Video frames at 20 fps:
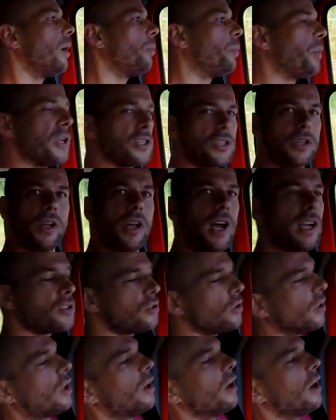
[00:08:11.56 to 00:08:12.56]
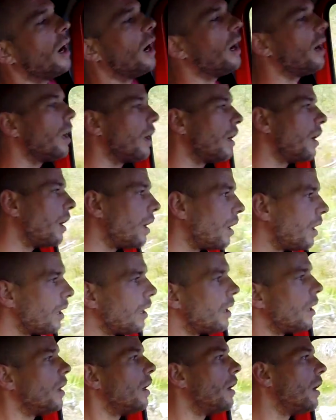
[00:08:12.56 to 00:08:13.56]
personalize your car,
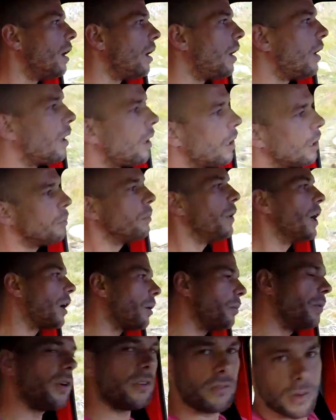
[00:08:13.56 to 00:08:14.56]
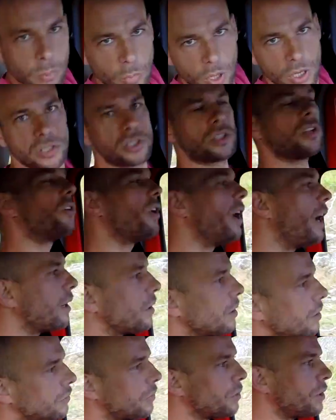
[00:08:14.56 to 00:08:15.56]
make a bit of a monster
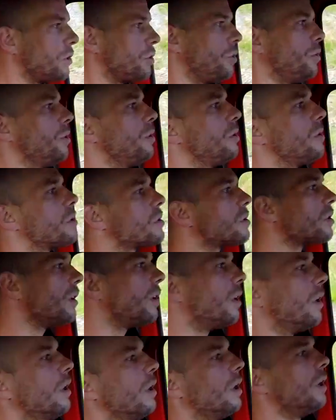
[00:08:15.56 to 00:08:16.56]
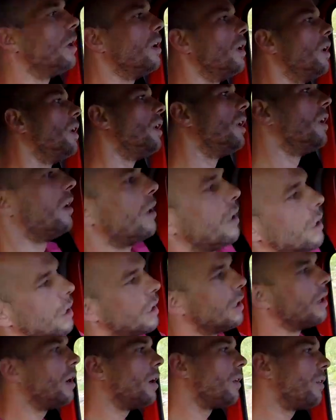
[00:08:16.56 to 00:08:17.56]
Wrangler for the dunes,
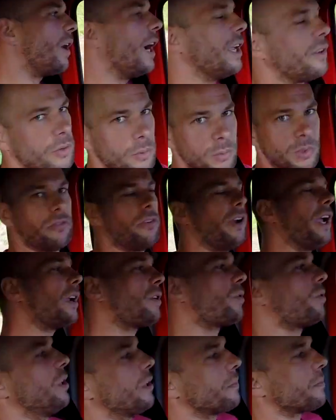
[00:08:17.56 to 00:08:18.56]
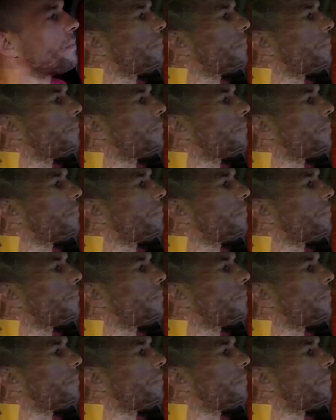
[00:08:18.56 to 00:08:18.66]
right from the factory.